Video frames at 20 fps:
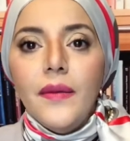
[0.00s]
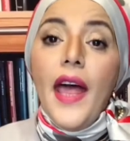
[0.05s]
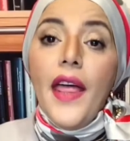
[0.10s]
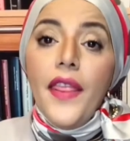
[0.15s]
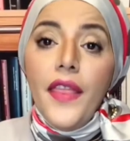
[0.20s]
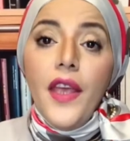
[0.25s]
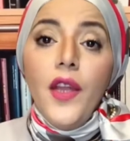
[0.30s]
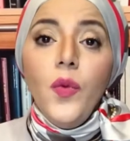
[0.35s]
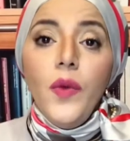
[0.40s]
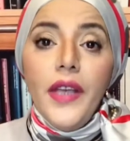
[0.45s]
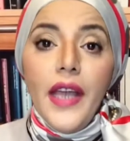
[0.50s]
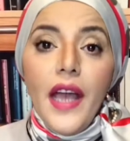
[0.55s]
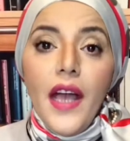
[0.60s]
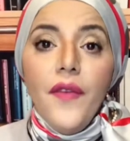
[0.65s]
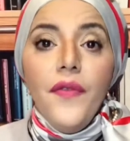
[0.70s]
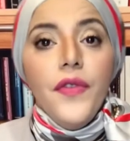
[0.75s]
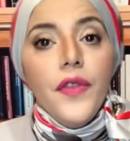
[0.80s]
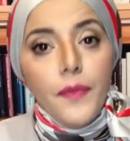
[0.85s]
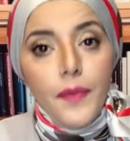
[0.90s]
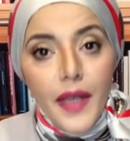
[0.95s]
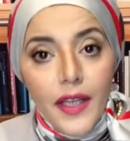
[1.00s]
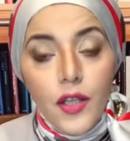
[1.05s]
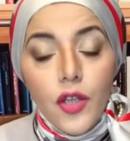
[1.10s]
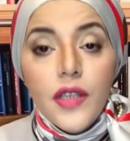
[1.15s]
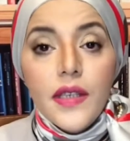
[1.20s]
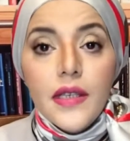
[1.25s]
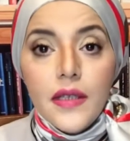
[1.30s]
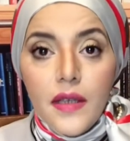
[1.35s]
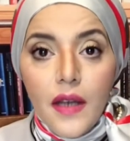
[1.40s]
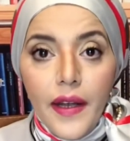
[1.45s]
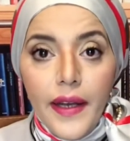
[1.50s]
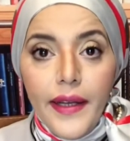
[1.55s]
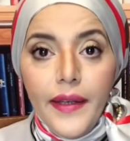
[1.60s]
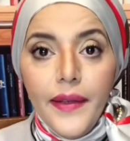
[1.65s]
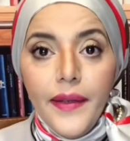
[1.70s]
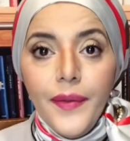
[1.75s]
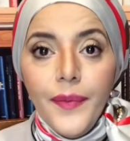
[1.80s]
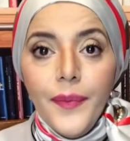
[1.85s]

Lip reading: And then we have the matrix style.